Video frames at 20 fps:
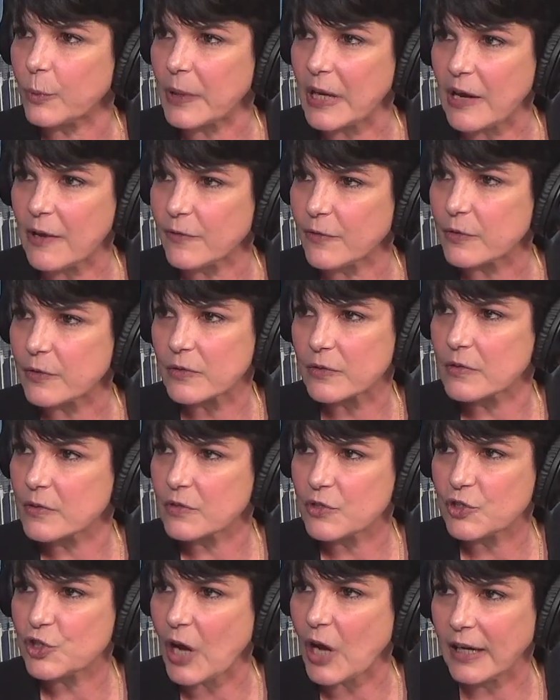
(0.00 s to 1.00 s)
we ever
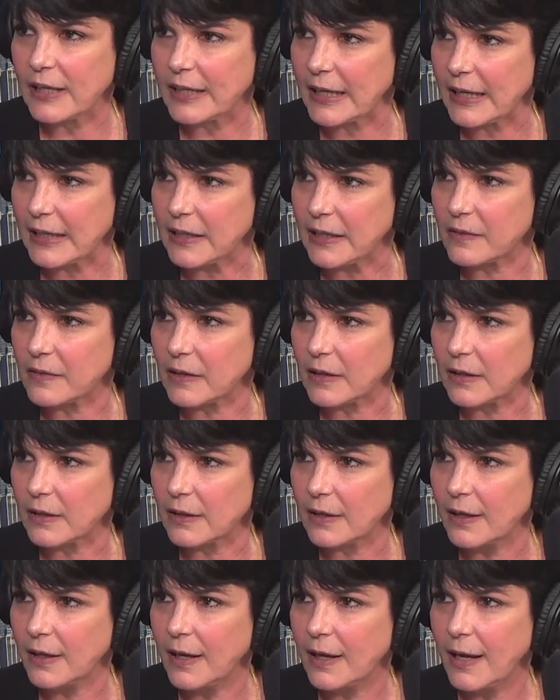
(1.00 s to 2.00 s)
shot
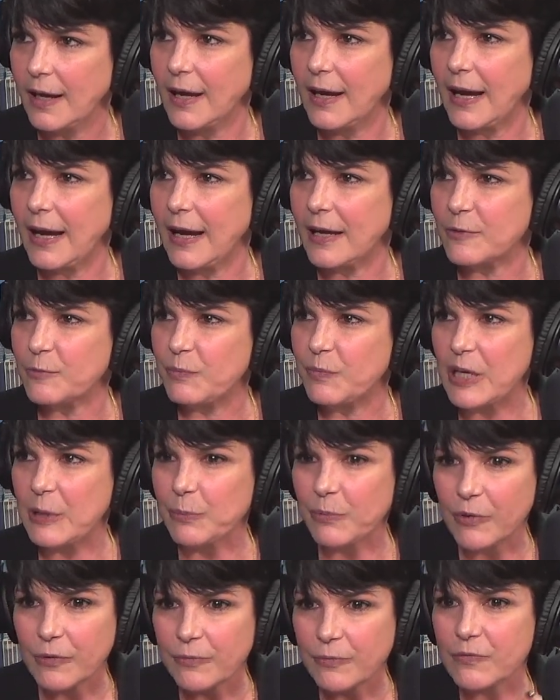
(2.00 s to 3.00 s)
anything. And
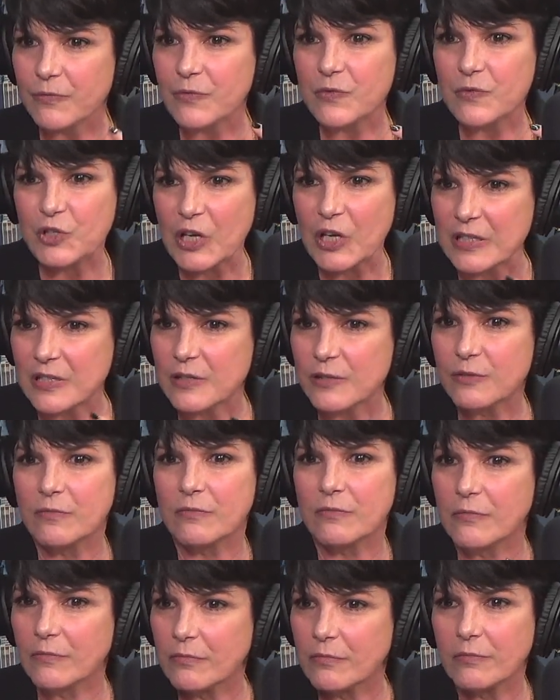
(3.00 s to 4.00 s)
people just
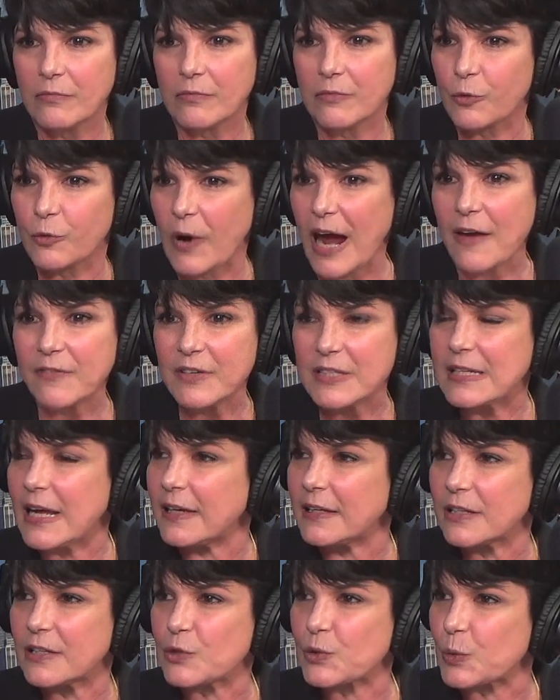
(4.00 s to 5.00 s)

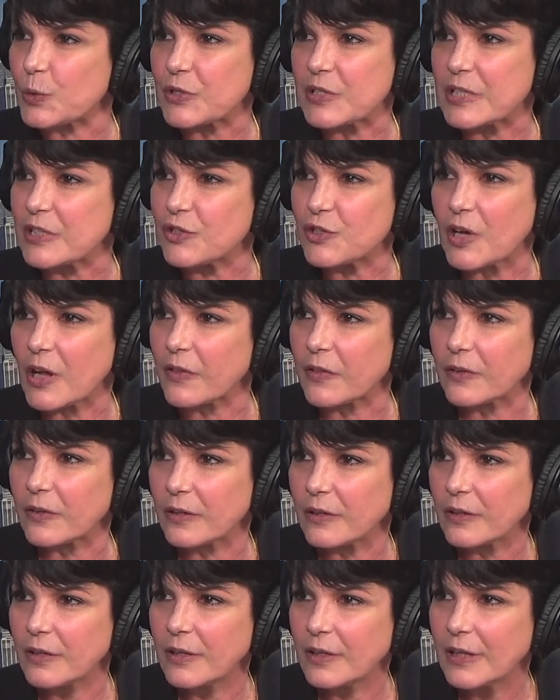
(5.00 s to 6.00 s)
gravitated towards each
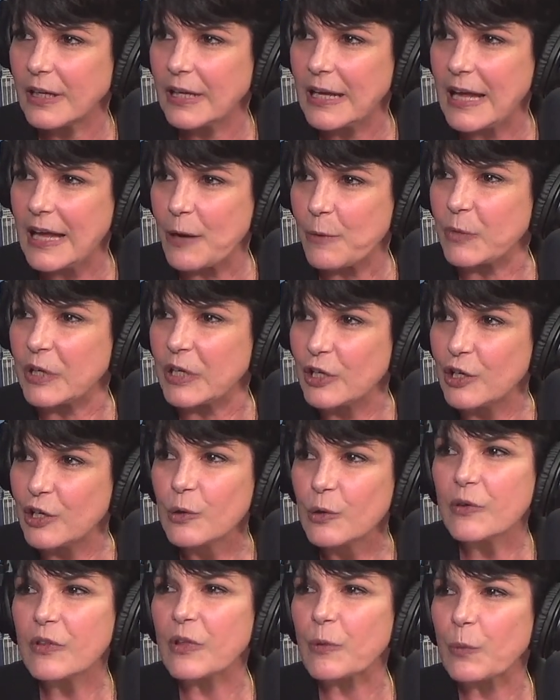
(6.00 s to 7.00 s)
other. And we
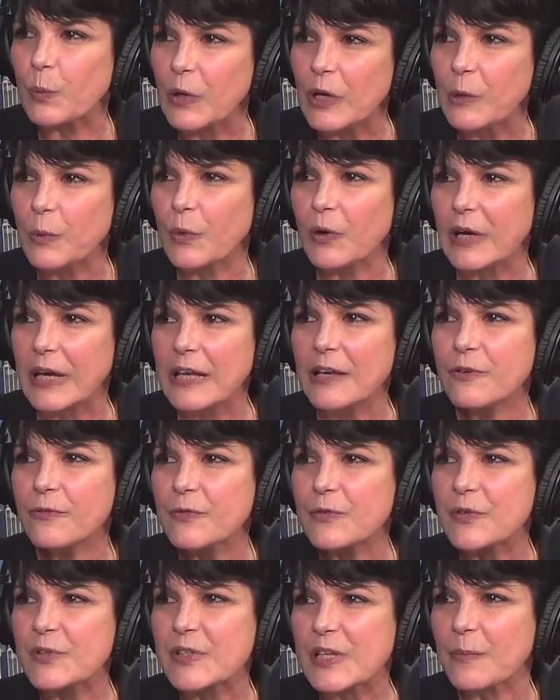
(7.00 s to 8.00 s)
knew that we were in
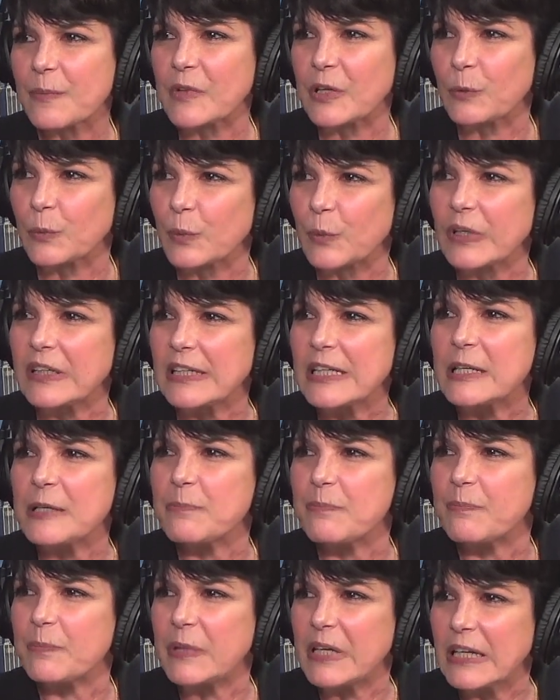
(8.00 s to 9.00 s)
for something
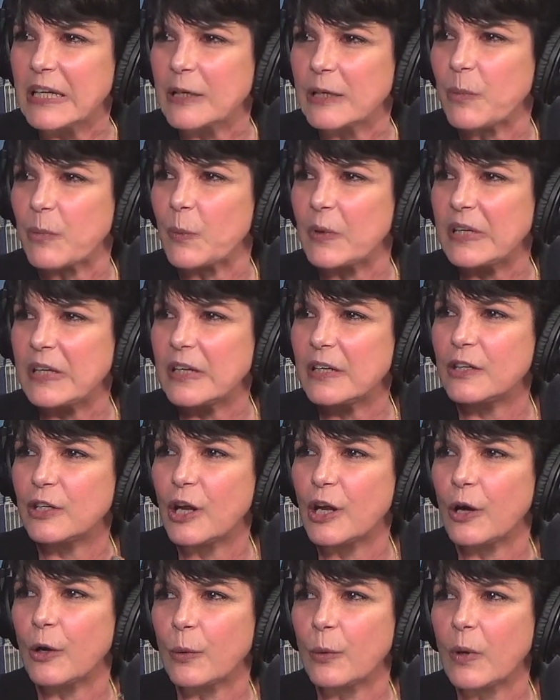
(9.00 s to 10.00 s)
really big, but we didn't
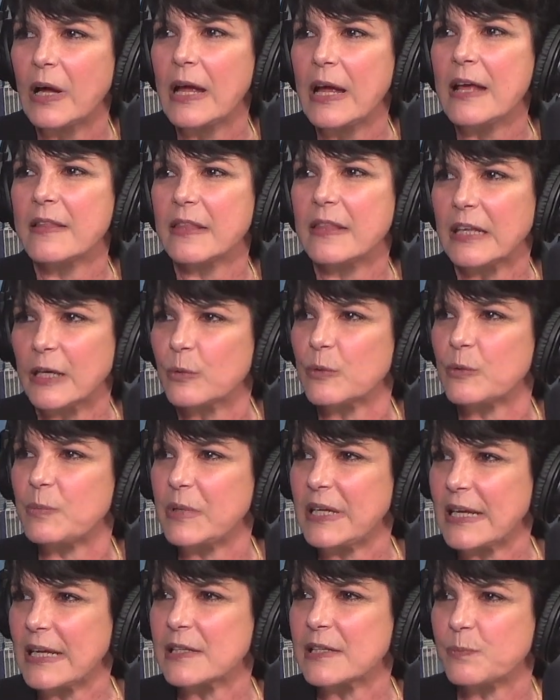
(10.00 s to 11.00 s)
know that it would
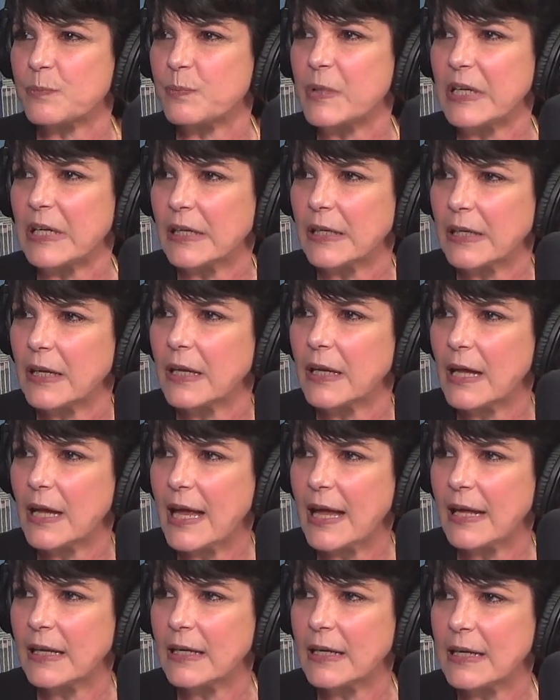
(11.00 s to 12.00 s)
be as big
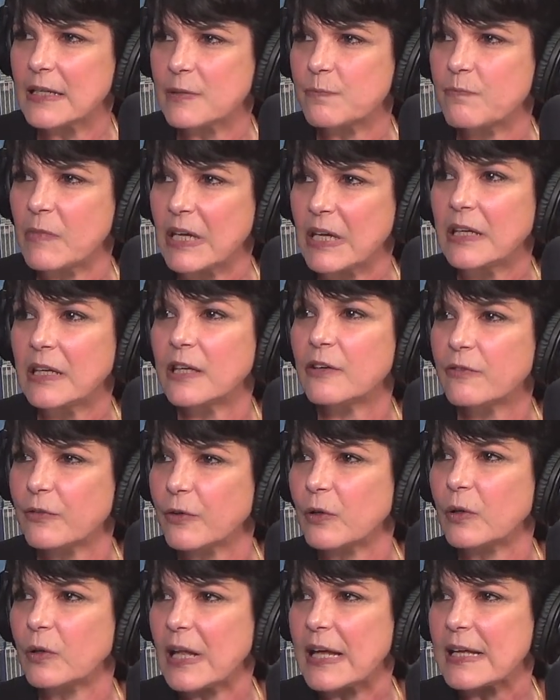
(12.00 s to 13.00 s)
and as
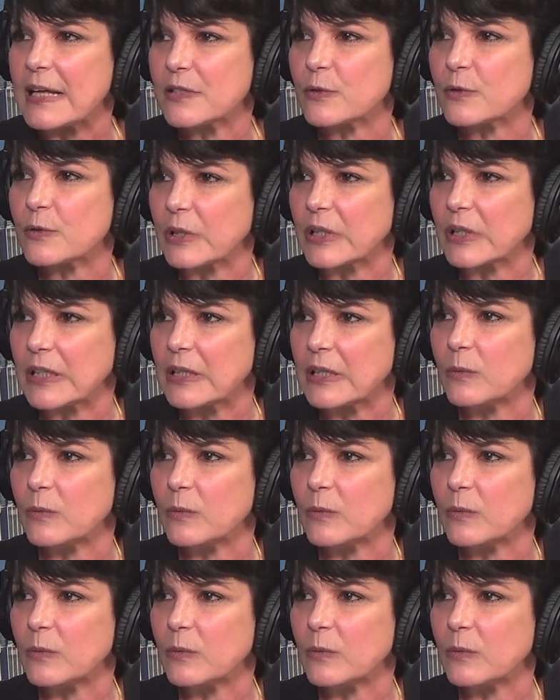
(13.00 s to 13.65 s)
meaningful as it really